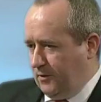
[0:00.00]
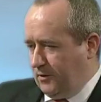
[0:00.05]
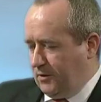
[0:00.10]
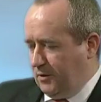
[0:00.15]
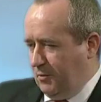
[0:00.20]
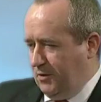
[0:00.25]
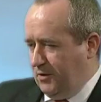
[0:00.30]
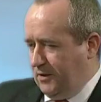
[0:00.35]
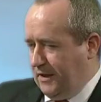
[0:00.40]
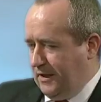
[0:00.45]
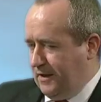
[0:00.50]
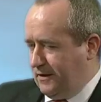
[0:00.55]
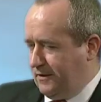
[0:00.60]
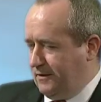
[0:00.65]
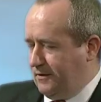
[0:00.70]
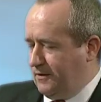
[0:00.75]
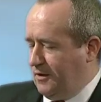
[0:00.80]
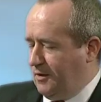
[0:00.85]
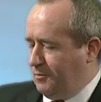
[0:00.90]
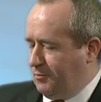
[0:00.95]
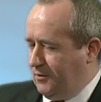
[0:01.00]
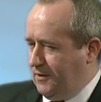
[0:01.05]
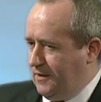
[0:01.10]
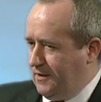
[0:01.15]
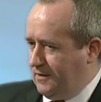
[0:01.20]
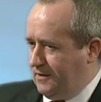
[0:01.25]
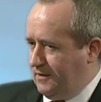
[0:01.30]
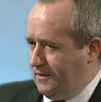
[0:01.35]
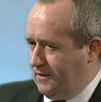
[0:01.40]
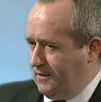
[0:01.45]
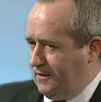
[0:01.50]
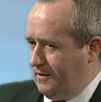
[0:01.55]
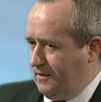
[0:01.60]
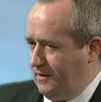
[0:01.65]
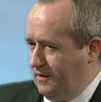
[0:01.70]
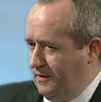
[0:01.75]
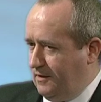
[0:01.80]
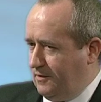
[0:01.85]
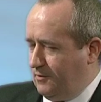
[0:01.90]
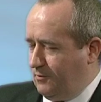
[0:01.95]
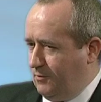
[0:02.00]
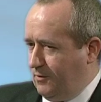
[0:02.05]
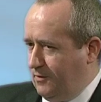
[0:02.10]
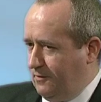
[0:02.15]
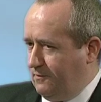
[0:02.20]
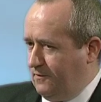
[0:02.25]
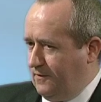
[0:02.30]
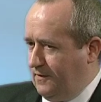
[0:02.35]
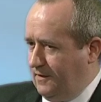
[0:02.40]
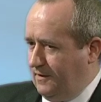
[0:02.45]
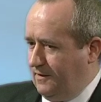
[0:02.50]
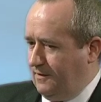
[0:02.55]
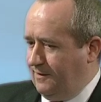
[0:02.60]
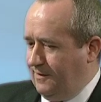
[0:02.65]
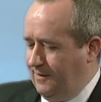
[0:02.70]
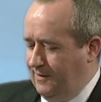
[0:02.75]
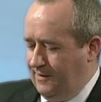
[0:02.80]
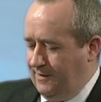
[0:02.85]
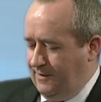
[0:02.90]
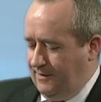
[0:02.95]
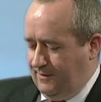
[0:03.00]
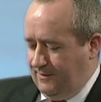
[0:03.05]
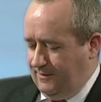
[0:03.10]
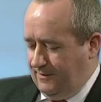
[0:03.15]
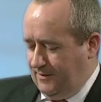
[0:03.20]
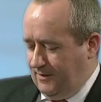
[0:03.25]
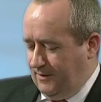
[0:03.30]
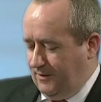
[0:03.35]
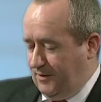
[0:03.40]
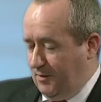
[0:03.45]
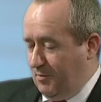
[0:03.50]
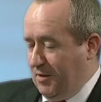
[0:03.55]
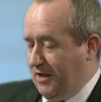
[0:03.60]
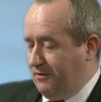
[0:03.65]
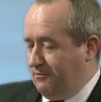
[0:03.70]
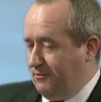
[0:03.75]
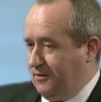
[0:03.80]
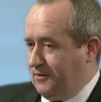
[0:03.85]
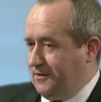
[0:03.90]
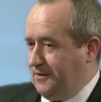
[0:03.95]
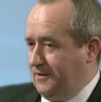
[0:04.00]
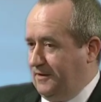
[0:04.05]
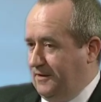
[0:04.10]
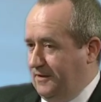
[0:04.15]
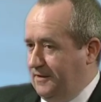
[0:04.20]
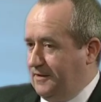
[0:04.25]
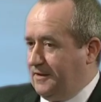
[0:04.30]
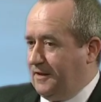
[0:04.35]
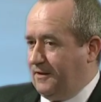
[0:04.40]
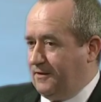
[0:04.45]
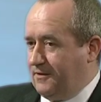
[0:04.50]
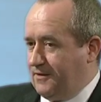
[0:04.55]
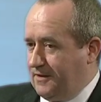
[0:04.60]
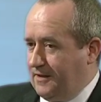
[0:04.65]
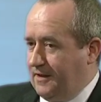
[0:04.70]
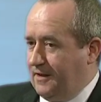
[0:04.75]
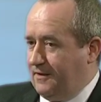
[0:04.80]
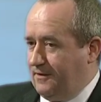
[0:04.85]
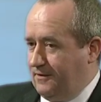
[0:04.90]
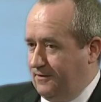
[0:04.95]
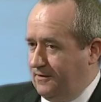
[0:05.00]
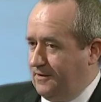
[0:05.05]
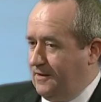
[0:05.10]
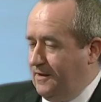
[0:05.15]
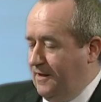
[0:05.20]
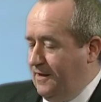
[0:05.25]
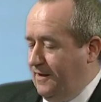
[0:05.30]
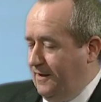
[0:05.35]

Communications and operations is one of the bedrocks in the entire standard.